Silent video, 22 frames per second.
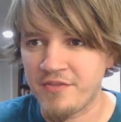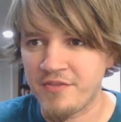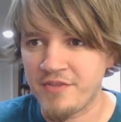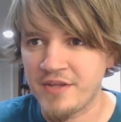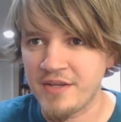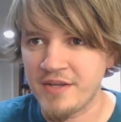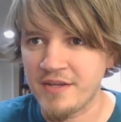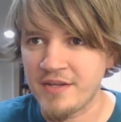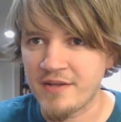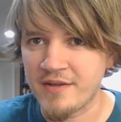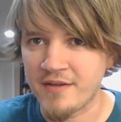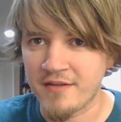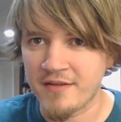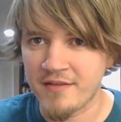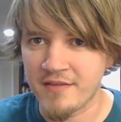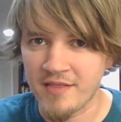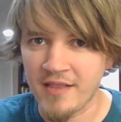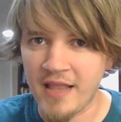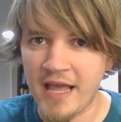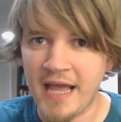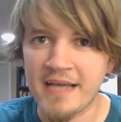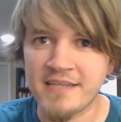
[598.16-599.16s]
the
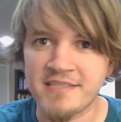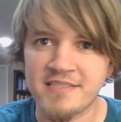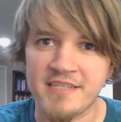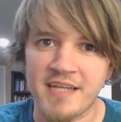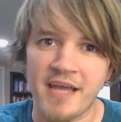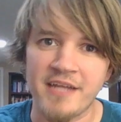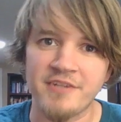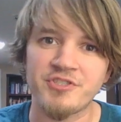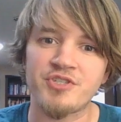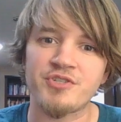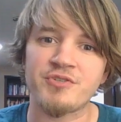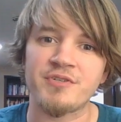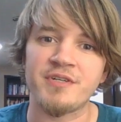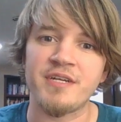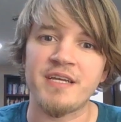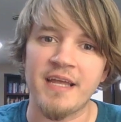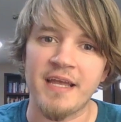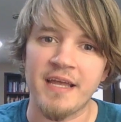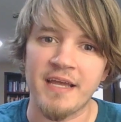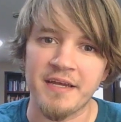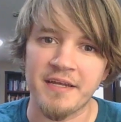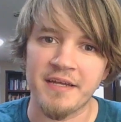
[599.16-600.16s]
last
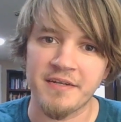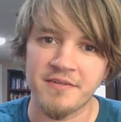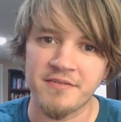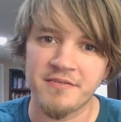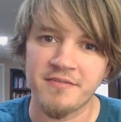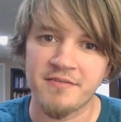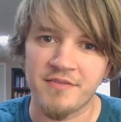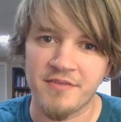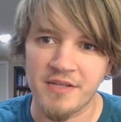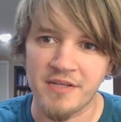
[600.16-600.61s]
entry in